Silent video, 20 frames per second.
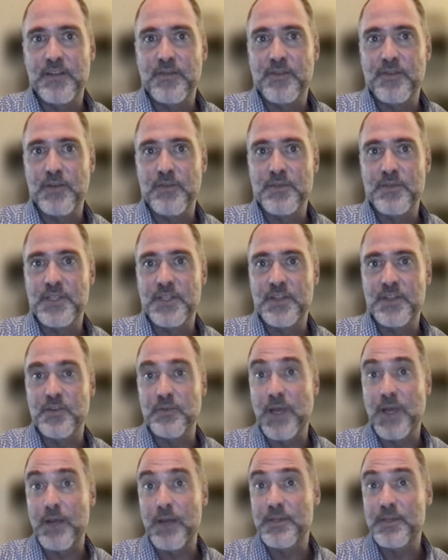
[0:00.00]
from Central
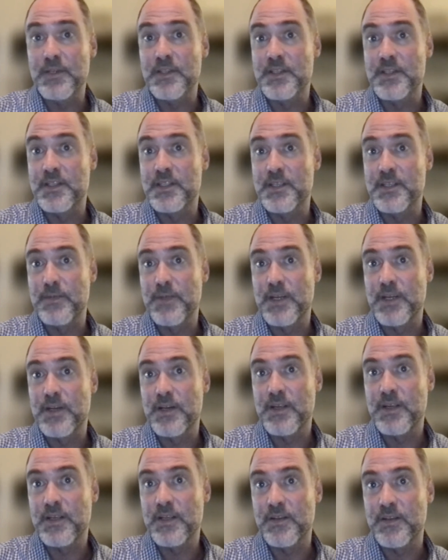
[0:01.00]
Baptist
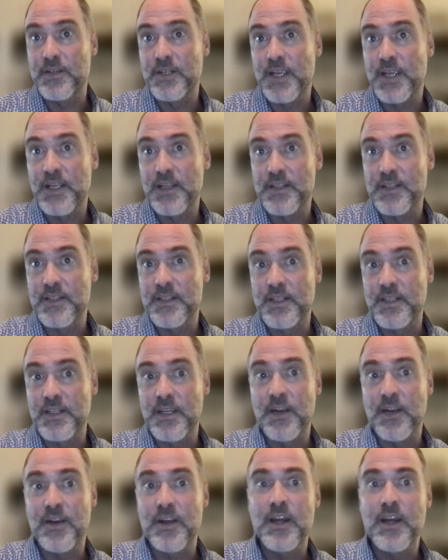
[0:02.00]
Seminary here in the Kansas City
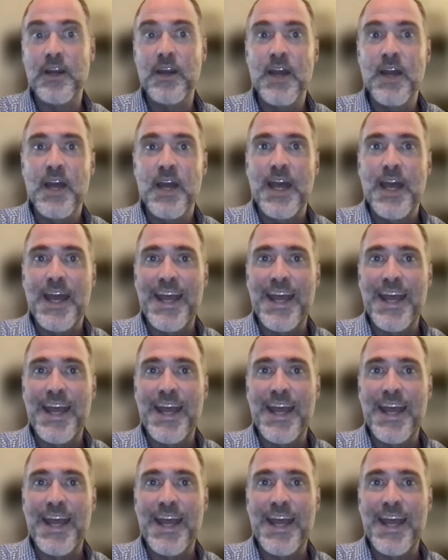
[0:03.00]
area.